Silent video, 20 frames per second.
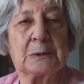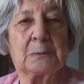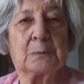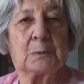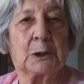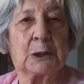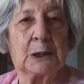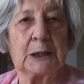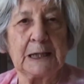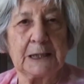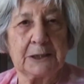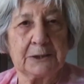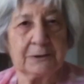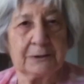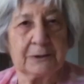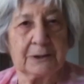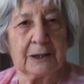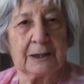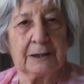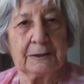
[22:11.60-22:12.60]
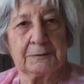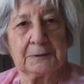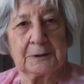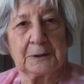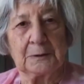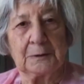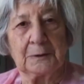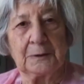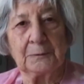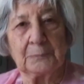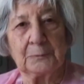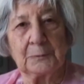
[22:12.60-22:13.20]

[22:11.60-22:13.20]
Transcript: somewhat later in life than